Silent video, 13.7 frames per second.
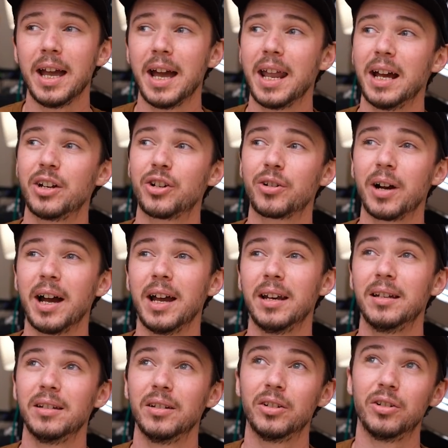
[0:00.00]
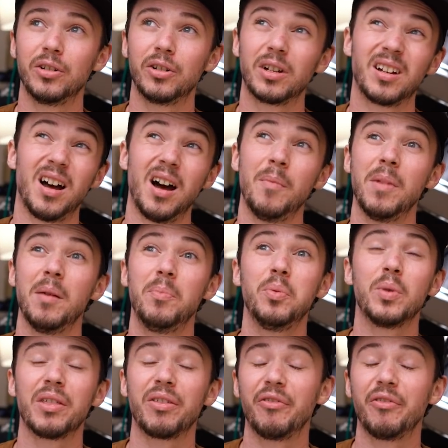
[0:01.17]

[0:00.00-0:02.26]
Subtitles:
and I tried to come up with